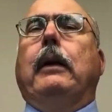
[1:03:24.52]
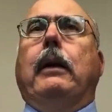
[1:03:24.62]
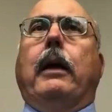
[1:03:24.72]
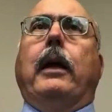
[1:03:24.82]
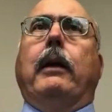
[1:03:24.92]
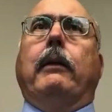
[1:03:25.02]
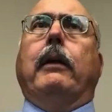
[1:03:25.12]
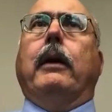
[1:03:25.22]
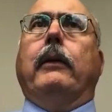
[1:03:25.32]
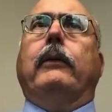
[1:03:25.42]
And
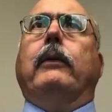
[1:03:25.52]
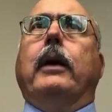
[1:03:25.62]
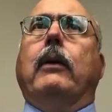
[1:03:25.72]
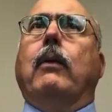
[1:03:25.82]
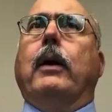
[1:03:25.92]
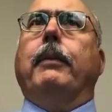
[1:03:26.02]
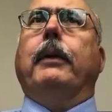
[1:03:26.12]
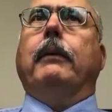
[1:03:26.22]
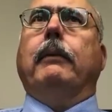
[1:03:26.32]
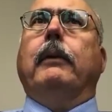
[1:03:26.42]
uh, I still got quite a
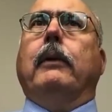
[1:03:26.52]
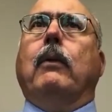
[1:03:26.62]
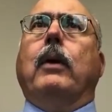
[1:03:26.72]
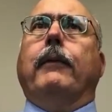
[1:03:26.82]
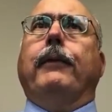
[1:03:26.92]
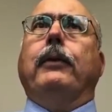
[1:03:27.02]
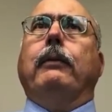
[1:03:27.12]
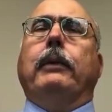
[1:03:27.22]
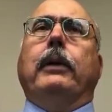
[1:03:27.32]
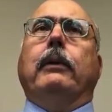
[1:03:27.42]
bit, quite a
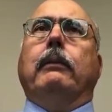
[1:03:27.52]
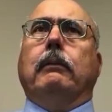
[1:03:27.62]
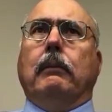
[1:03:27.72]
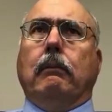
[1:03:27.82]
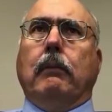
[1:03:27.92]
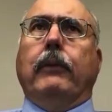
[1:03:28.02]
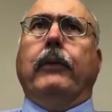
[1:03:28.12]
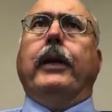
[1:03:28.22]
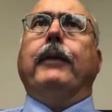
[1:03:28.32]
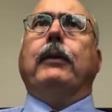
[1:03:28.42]
few, you know, a
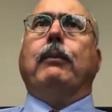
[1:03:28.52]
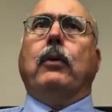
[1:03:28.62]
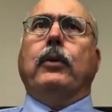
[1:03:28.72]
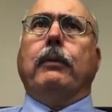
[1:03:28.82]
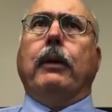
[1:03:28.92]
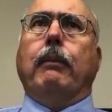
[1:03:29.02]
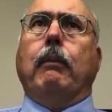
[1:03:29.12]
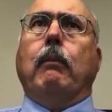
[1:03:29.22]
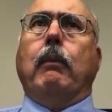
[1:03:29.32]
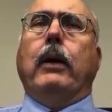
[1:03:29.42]
significant portion of
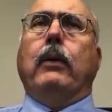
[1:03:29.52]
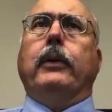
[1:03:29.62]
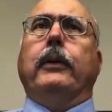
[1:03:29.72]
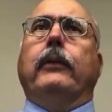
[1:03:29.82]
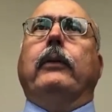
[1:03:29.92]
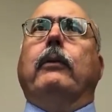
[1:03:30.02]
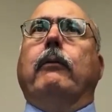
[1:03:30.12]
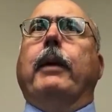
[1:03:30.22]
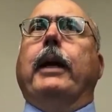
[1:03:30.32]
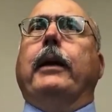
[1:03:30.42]
my, my holdings still
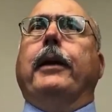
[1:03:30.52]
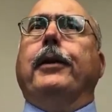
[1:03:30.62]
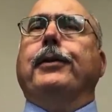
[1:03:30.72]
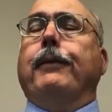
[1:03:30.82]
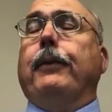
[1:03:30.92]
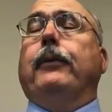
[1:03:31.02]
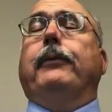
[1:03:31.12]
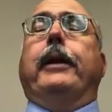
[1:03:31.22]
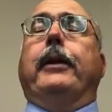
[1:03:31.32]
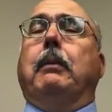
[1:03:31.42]
remain in Energy Fuels,
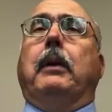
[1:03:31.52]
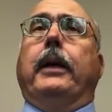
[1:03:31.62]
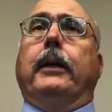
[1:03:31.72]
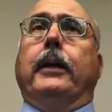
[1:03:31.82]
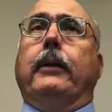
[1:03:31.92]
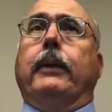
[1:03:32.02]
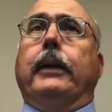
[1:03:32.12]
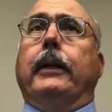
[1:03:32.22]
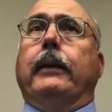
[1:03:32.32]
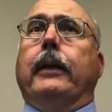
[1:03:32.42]
and I don't plan to
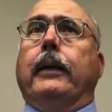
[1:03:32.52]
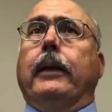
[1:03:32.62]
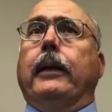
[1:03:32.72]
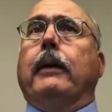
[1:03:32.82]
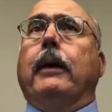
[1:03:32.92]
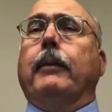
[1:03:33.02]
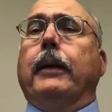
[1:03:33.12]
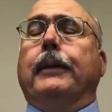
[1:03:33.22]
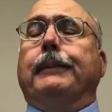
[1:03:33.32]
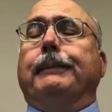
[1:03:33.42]
liquidate that any time now.